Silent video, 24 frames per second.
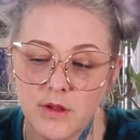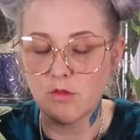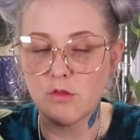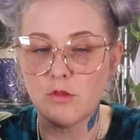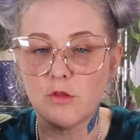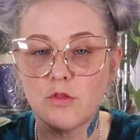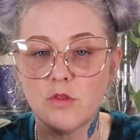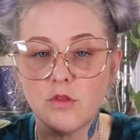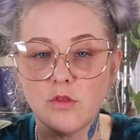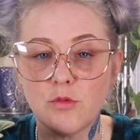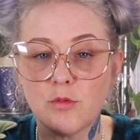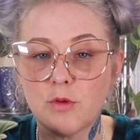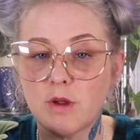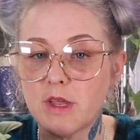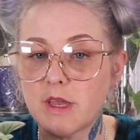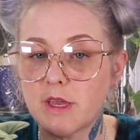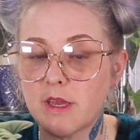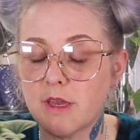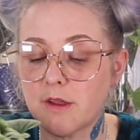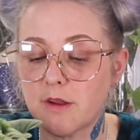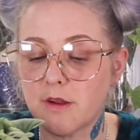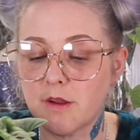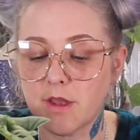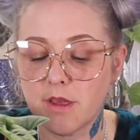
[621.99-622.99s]
So this right
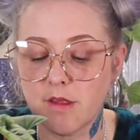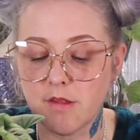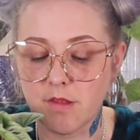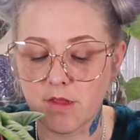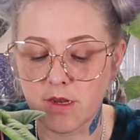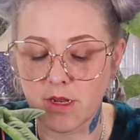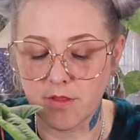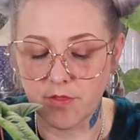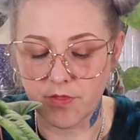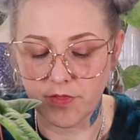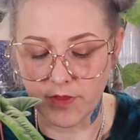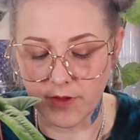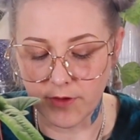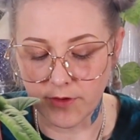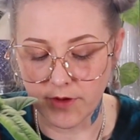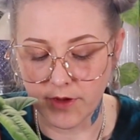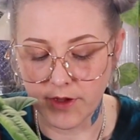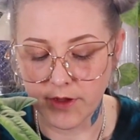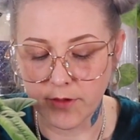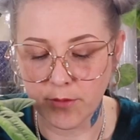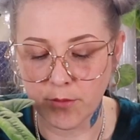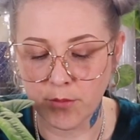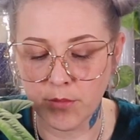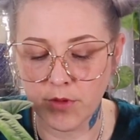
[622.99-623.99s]
here is an
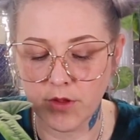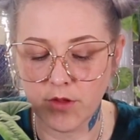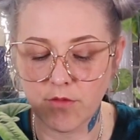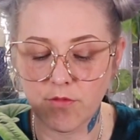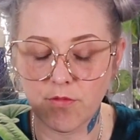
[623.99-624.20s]
Aetherium